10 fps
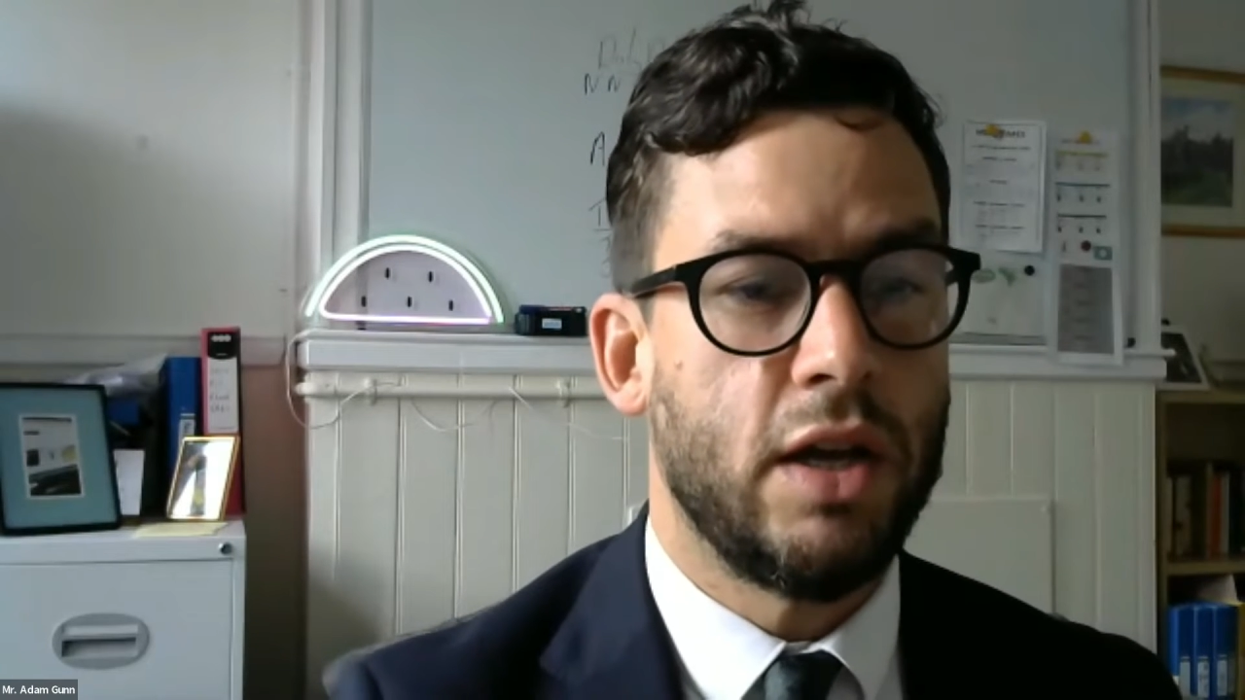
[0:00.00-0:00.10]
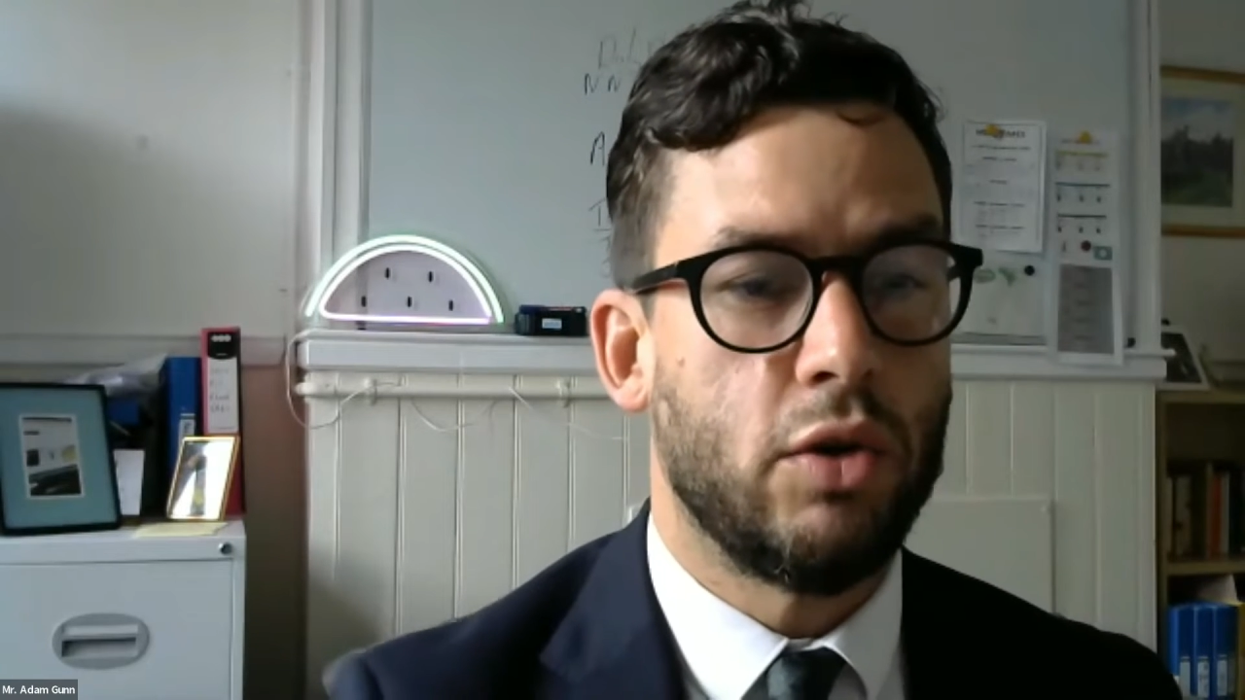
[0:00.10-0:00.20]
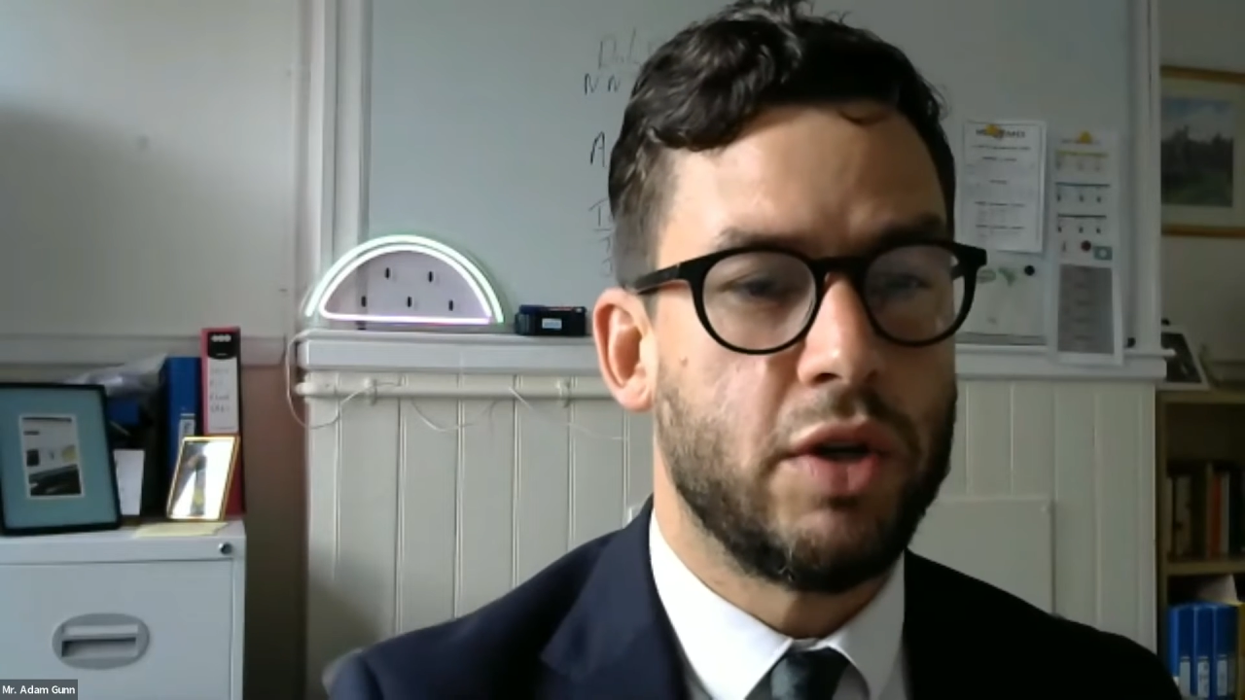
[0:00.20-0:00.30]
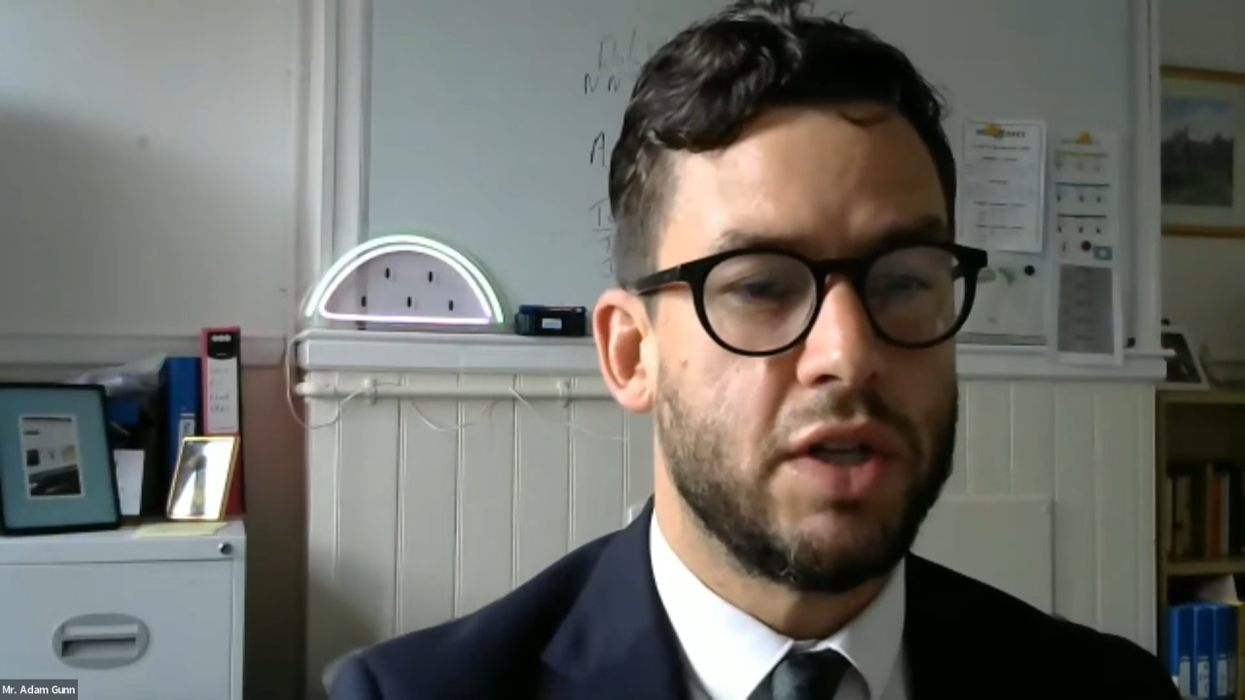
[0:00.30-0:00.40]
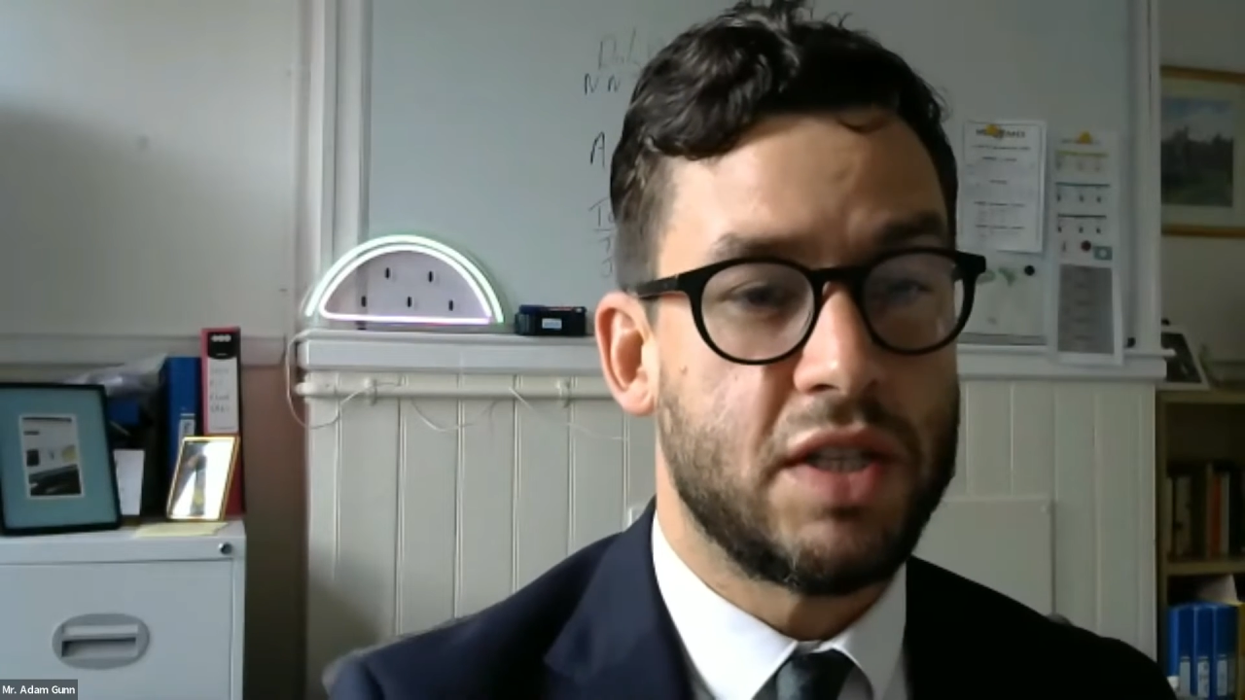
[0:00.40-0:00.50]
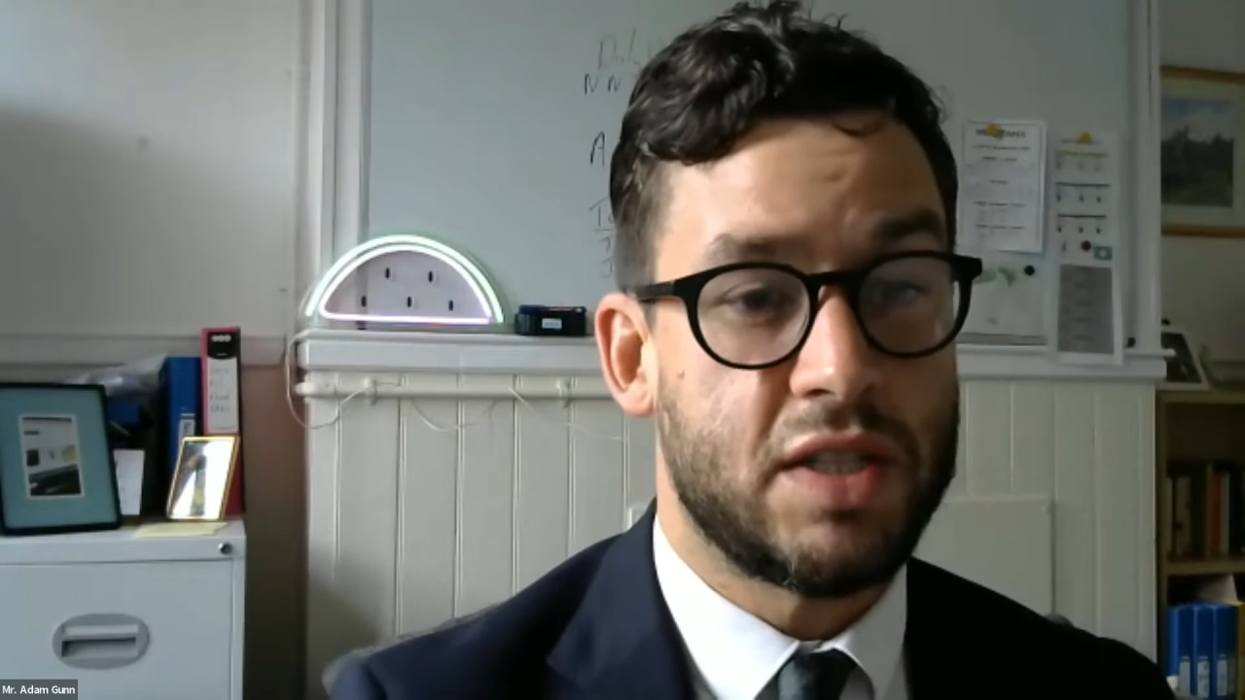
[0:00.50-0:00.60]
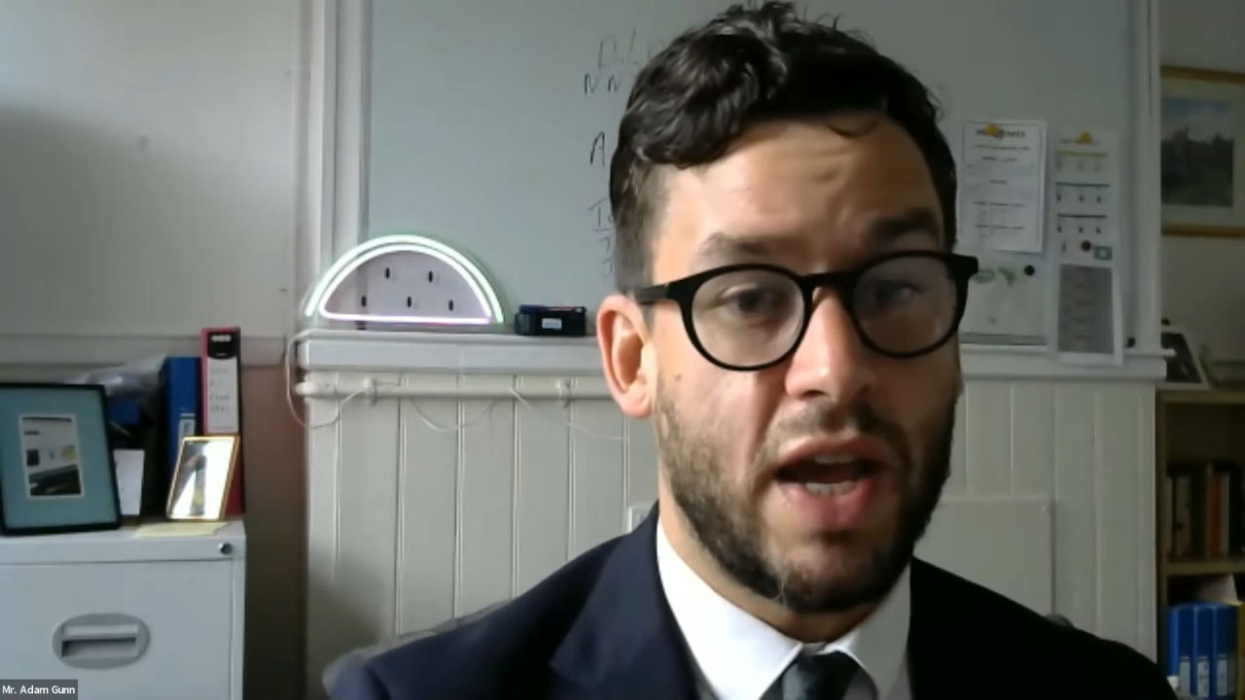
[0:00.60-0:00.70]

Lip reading: in order to